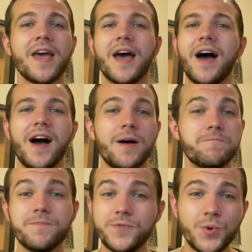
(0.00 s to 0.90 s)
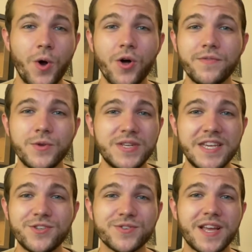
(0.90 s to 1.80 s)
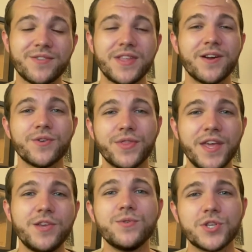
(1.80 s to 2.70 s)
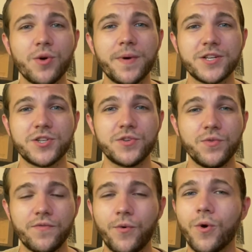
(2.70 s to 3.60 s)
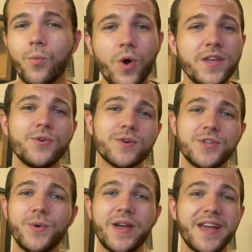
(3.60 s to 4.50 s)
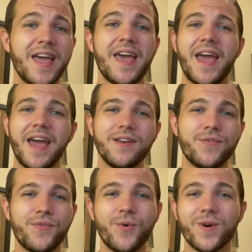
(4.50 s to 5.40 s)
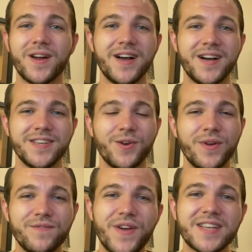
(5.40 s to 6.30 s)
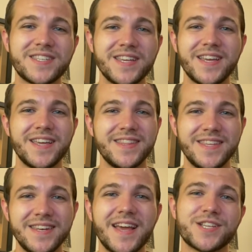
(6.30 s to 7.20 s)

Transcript: To all of you teachers out there, thank you so much for what you're doing and for investing investing in the next